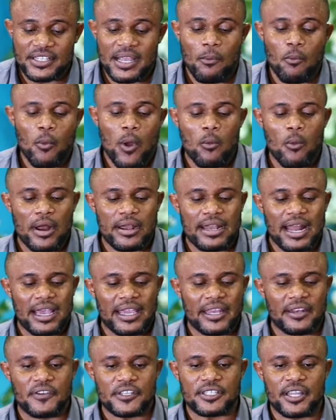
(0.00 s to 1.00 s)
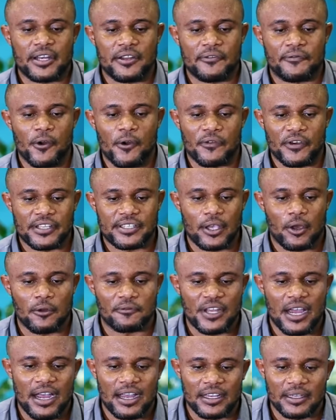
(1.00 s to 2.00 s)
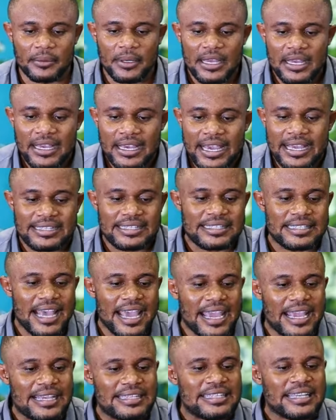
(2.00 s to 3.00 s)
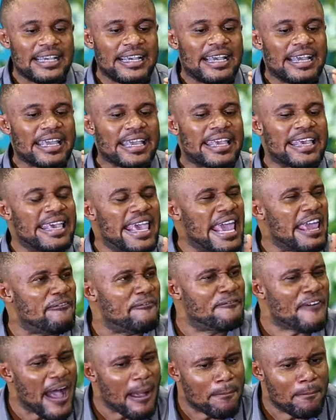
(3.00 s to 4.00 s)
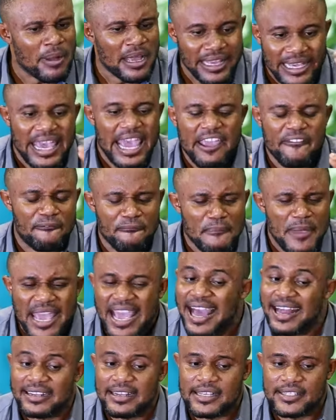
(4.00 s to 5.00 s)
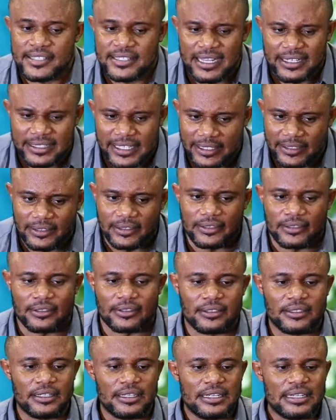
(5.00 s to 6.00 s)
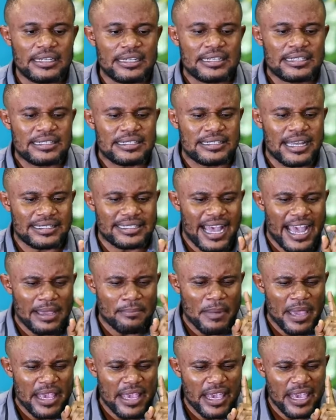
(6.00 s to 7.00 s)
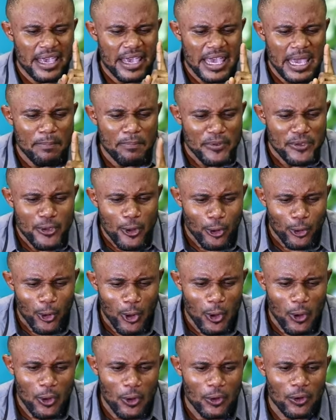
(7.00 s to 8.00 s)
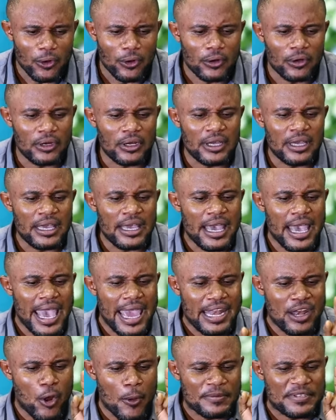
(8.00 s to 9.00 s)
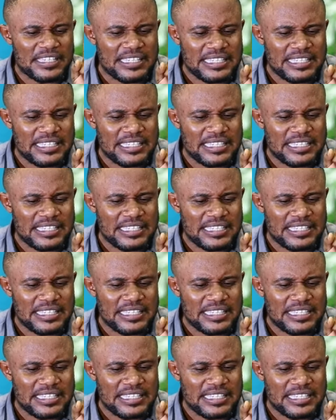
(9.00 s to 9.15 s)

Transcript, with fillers: Psalm 119, verse 34, for the sake of time, it says, Give up, give me understanding that I may keep your law and